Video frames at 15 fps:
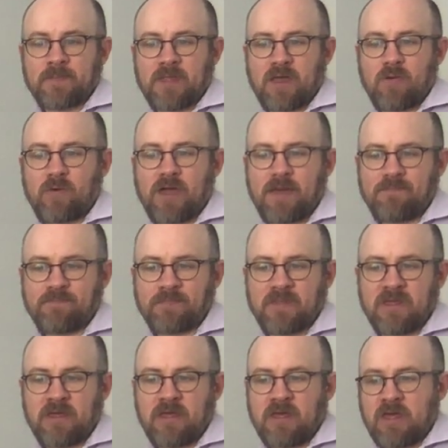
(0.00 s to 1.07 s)
Okay?
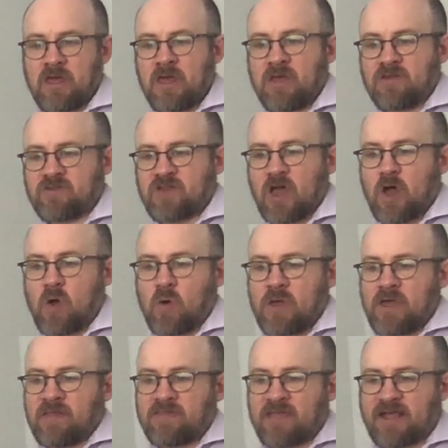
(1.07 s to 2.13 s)
So
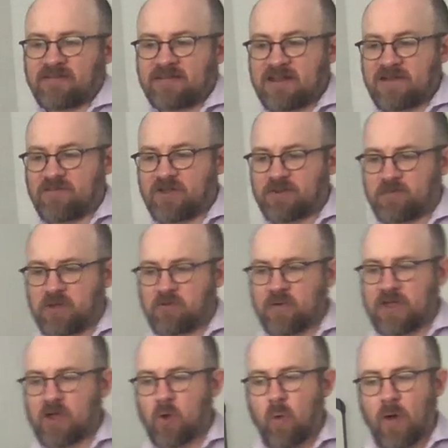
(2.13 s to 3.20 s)
that's the difference
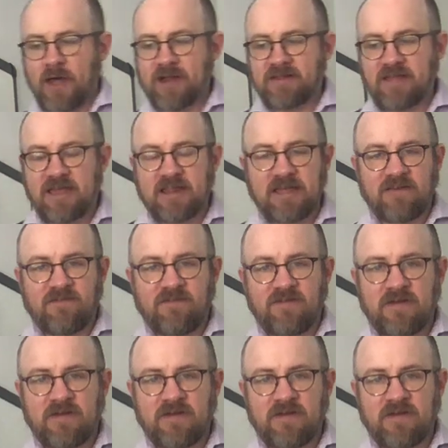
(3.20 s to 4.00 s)
between quantitative,